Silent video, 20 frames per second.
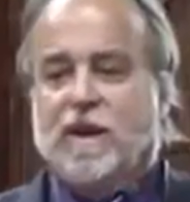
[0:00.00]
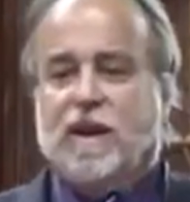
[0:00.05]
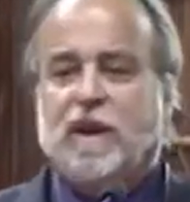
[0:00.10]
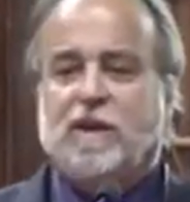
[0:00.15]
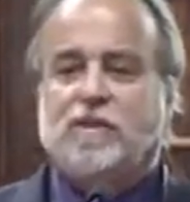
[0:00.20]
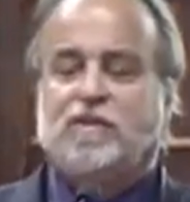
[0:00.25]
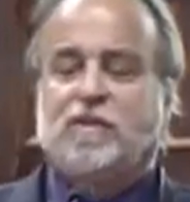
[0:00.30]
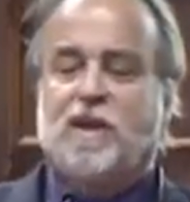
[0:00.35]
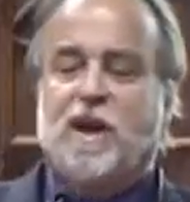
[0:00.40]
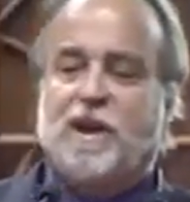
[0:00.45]

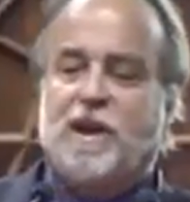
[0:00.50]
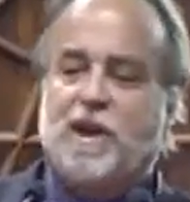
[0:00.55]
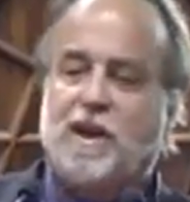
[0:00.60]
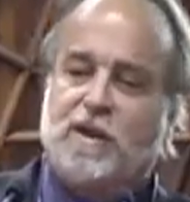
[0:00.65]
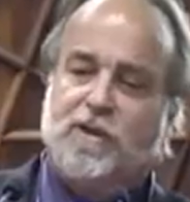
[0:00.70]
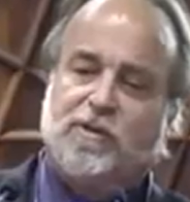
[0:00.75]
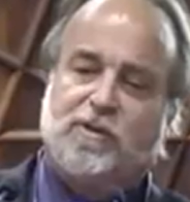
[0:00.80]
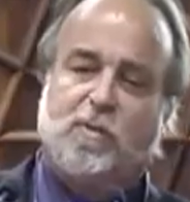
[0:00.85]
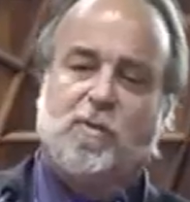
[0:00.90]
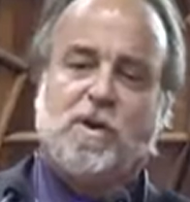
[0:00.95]
is that it
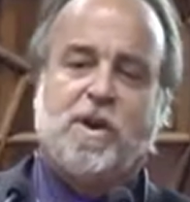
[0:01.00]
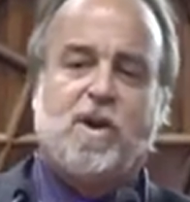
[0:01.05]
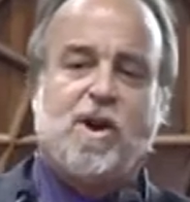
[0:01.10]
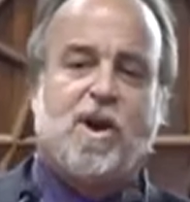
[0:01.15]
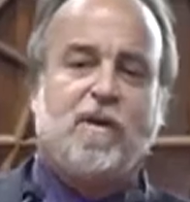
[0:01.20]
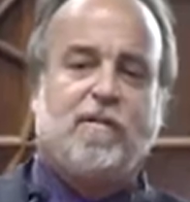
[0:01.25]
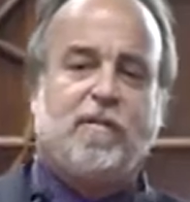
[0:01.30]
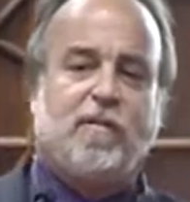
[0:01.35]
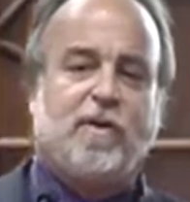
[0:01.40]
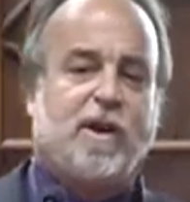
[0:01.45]
is a
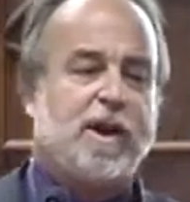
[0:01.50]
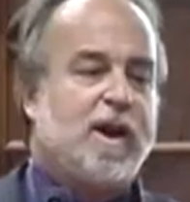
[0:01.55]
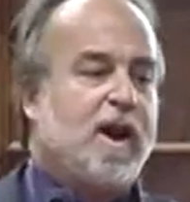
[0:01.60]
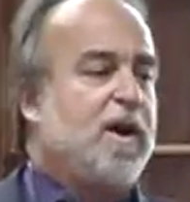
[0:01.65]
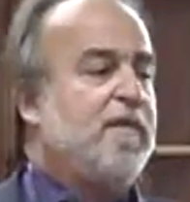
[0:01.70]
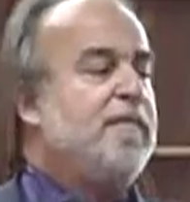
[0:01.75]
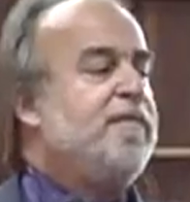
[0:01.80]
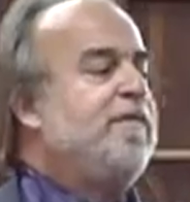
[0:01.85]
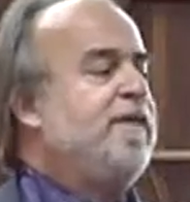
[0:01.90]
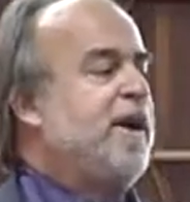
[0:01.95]
recovery
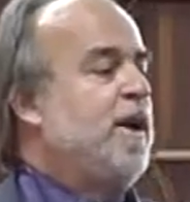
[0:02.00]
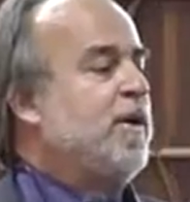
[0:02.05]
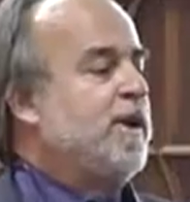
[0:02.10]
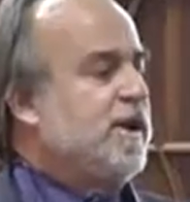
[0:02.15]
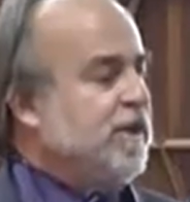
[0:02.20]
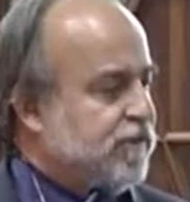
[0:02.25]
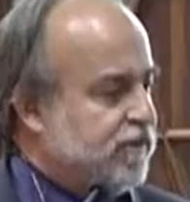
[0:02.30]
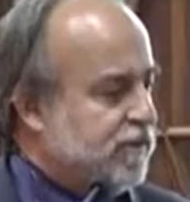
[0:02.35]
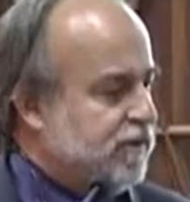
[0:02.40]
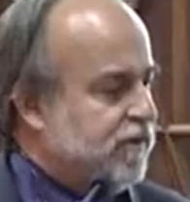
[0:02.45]
of
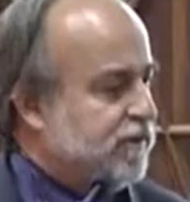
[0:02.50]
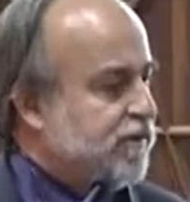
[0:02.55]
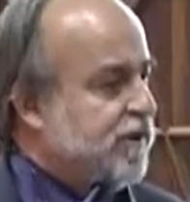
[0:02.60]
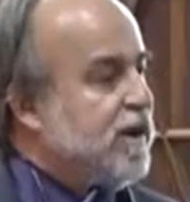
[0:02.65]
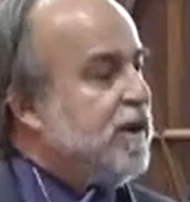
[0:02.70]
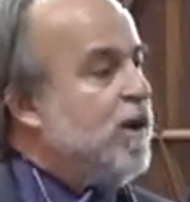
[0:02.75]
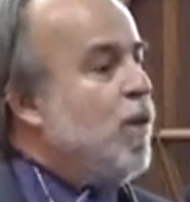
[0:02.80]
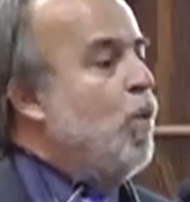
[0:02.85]
variances.